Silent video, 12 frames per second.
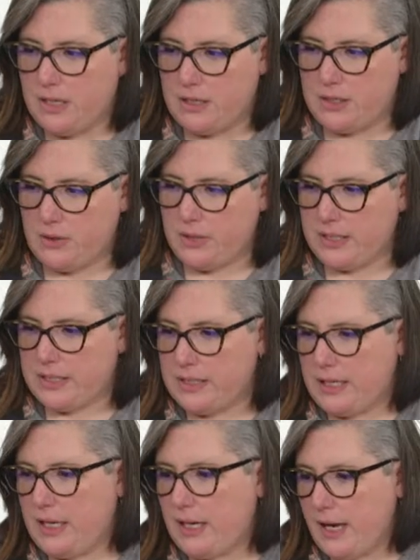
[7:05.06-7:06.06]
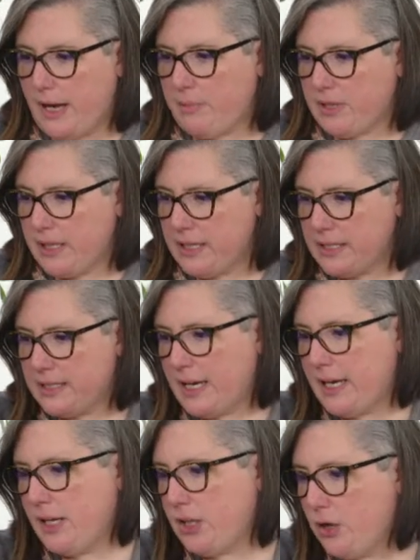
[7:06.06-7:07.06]
So let's see. Emily is
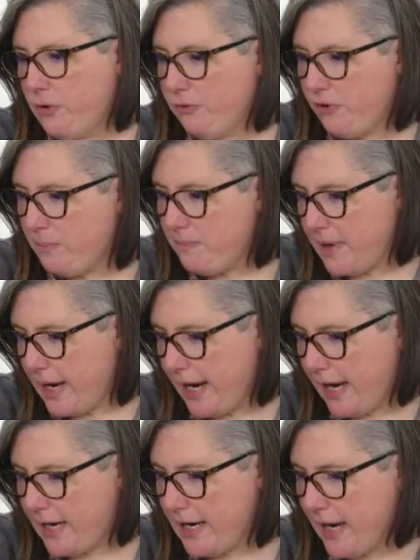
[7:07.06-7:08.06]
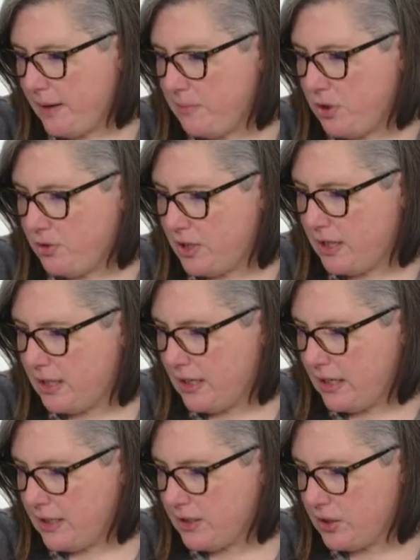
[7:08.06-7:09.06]
saying, hello from Maine. I'm new to the
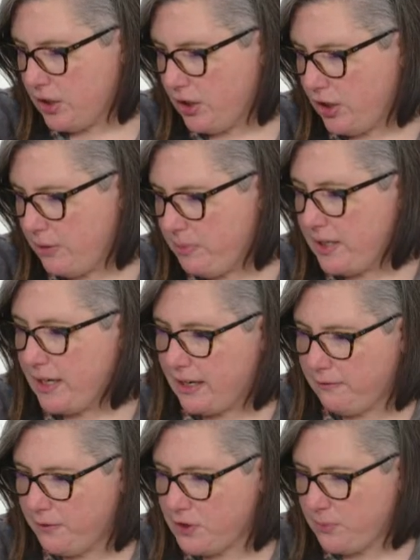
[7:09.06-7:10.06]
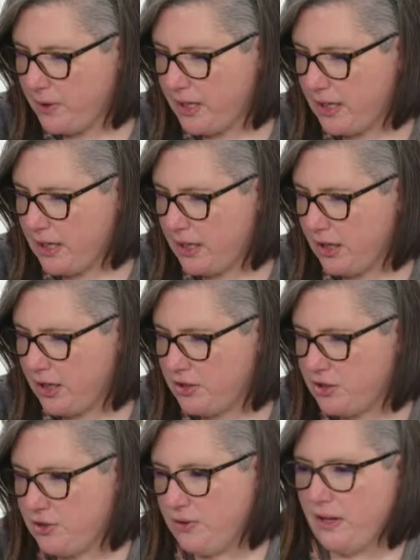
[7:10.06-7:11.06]
knitting circle. I've been knitting for 20
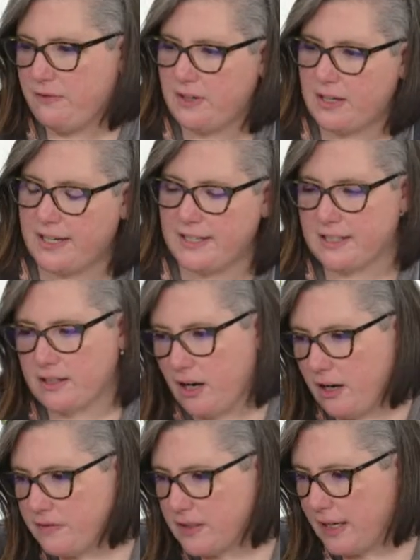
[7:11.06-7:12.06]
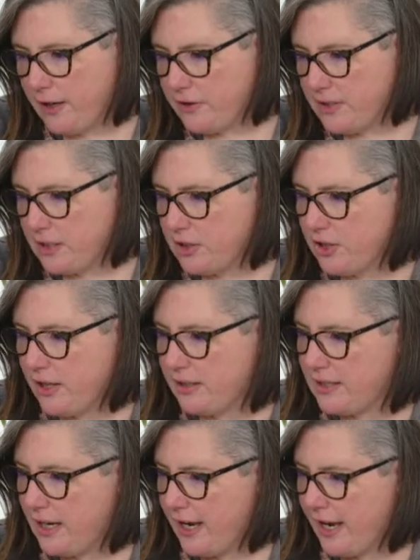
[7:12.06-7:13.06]
years. You love knitting scarves, cowls,
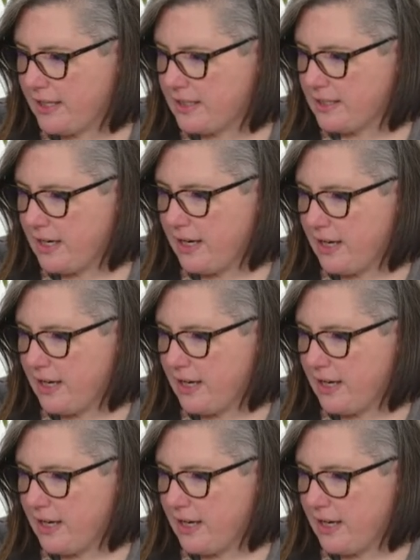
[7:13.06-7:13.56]
dishcloths, hats.